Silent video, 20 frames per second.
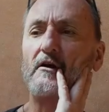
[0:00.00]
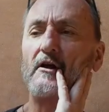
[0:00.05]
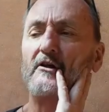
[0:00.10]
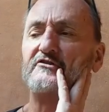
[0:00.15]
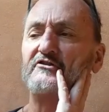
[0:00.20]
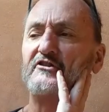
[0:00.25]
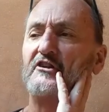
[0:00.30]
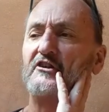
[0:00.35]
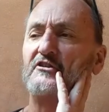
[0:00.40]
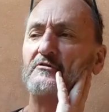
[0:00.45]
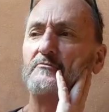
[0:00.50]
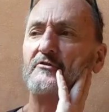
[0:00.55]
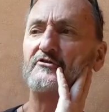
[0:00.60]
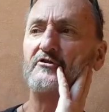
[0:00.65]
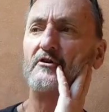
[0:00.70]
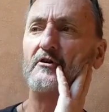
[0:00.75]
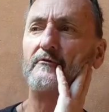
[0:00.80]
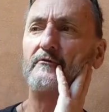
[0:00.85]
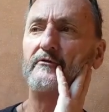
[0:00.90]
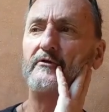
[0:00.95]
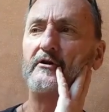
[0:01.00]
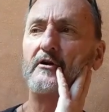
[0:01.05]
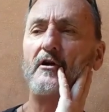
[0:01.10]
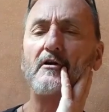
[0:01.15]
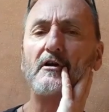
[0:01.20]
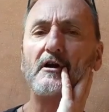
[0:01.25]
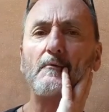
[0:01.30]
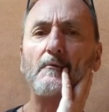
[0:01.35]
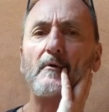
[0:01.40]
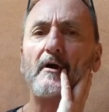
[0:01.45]
I said to myself, the
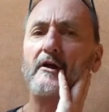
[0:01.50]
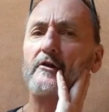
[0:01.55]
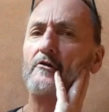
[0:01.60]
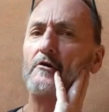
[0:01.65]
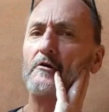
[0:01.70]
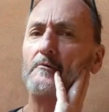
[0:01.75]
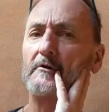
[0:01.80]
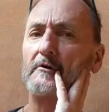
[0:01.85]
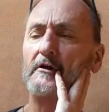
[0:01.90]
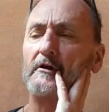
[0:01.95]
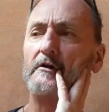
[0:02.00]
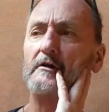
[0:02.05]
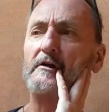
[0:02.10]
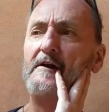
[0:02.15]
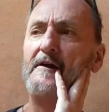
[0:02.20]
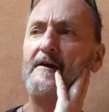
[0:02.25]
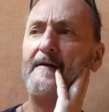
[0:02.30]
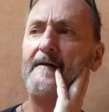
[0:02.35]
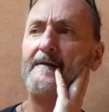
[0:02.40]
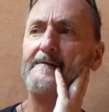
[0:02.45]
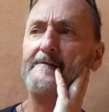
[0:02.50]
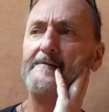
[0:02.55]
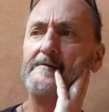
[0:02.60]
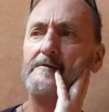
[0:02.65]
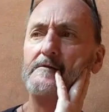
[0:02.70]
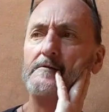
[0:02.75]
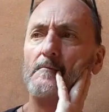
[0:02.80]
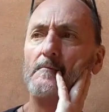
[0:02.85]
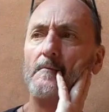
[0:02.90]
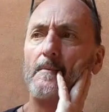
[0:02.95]
only way that I'm going to
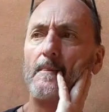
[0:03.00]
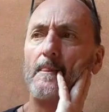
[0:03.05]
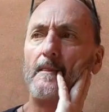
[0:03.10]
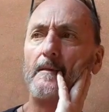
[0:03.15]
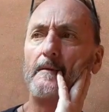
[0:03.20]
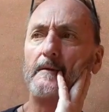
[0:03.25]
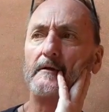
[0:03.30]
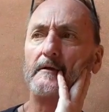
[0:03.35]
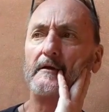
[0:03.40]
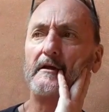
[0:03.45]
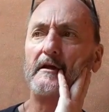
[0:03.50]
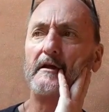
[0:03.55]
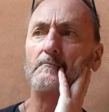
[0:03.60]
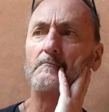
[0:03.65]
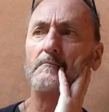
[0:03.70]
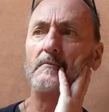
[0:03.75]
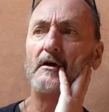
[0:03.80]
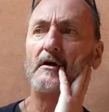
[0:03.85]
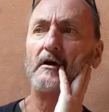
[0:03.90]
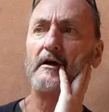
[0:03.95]
get